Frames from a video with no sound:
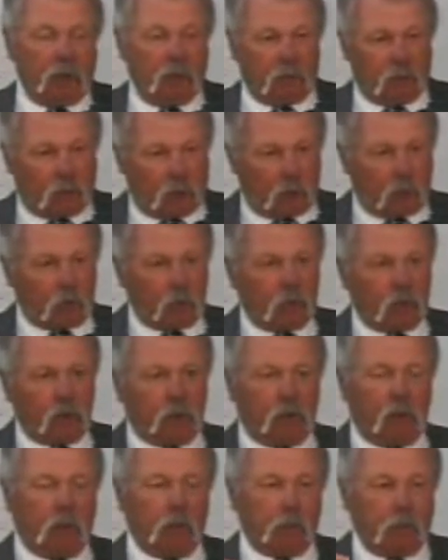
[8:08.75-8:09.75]
They circled the
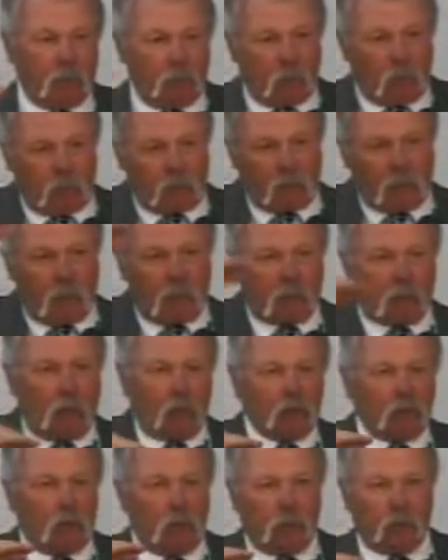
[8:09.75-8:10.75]
ship. One got
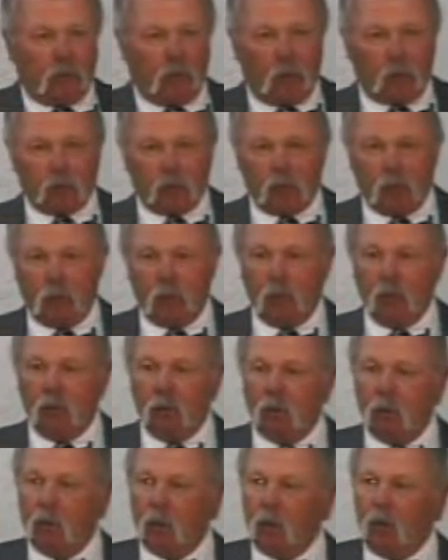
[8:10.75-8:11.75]
close to the Vauxhall,
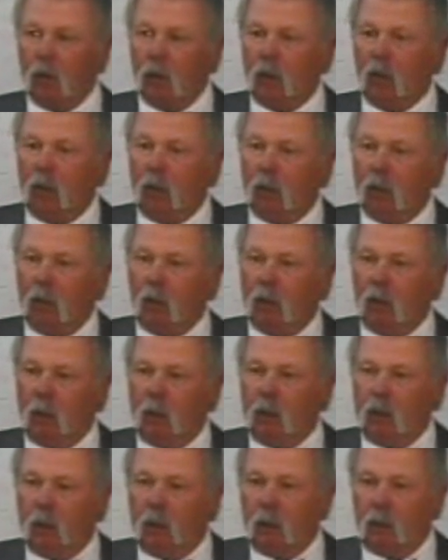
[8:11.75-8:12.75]

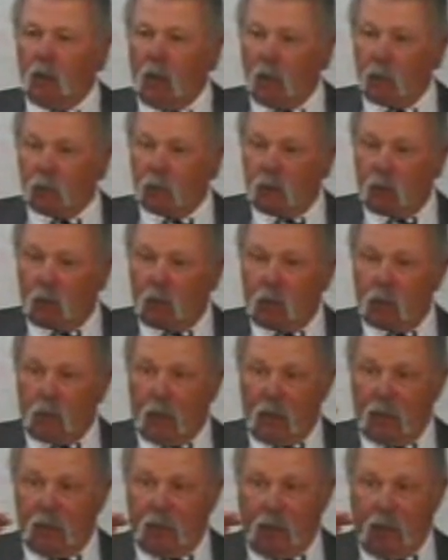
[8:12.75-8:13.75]
and I was looking him
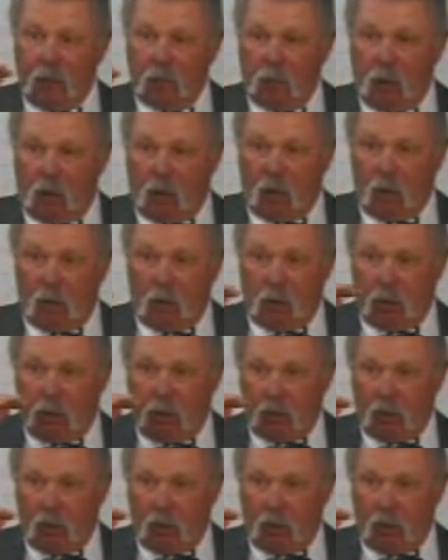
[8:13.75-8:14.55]
right in the eyeball.